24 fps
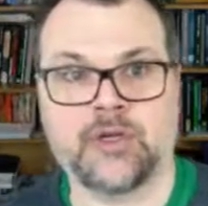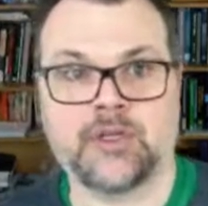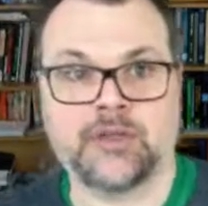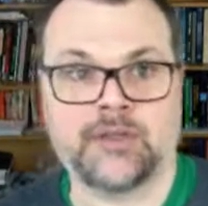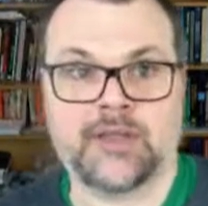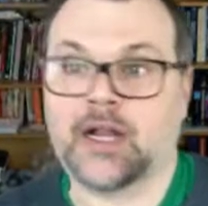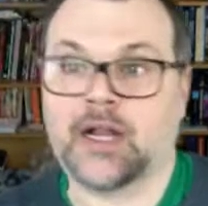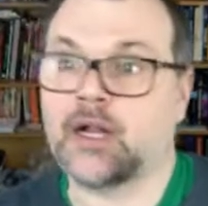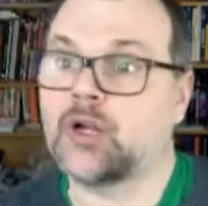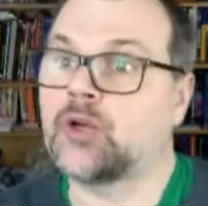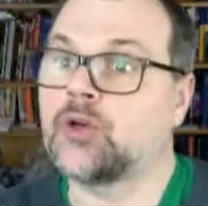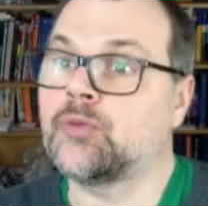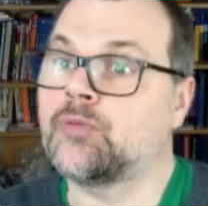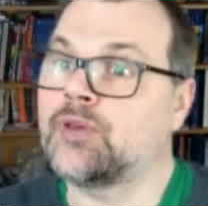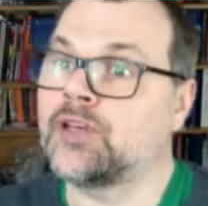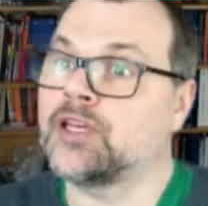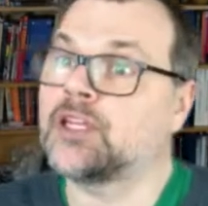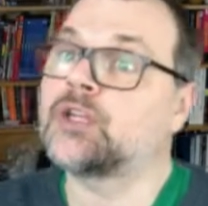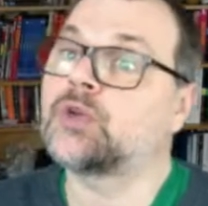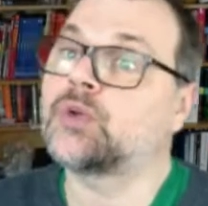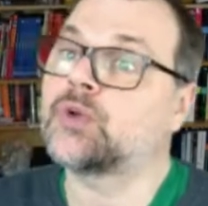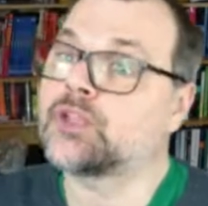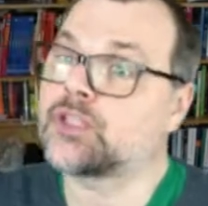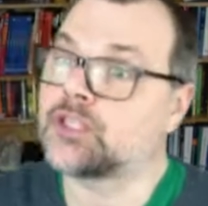That could be
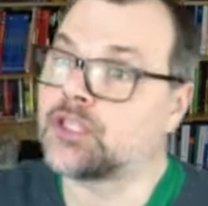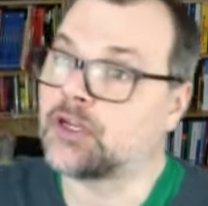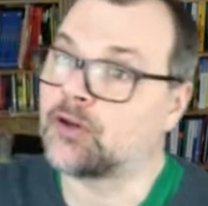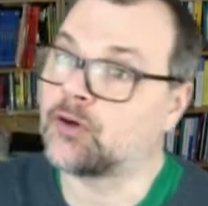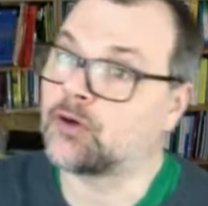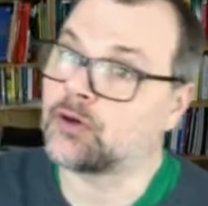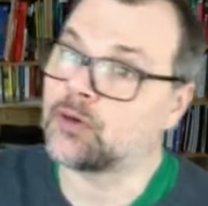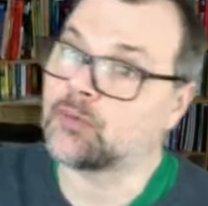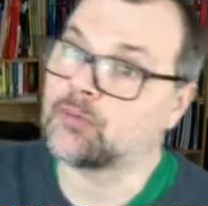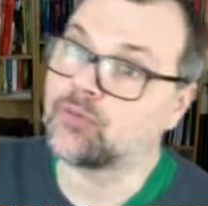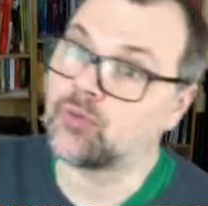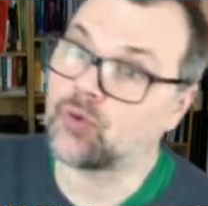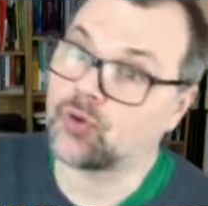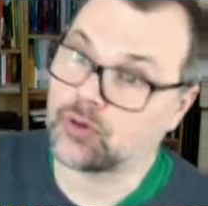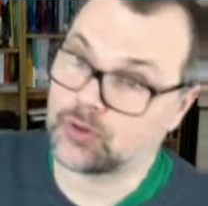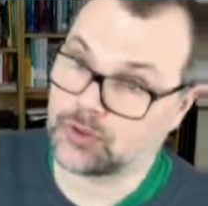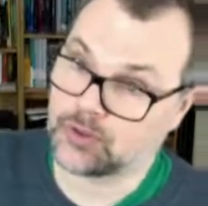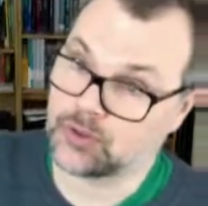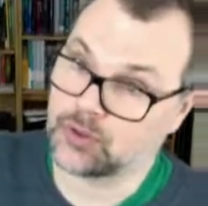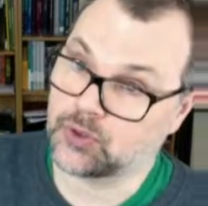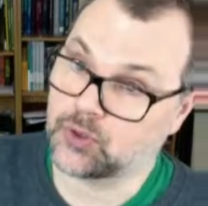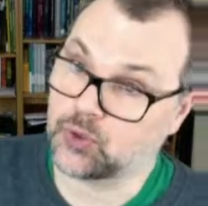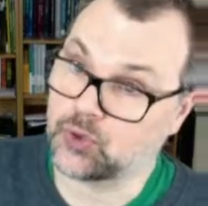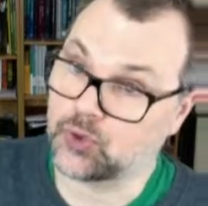interesting or
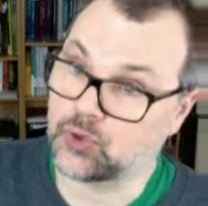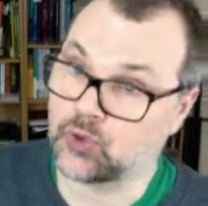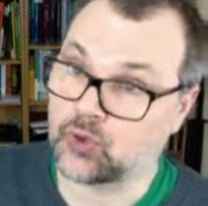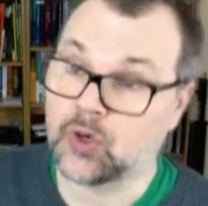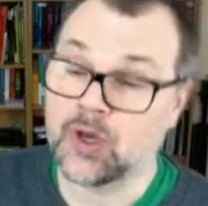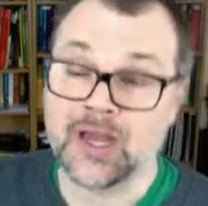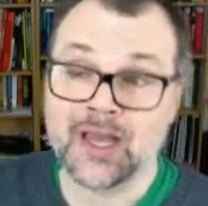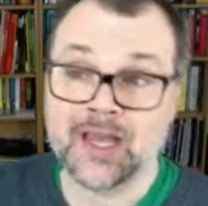important to you.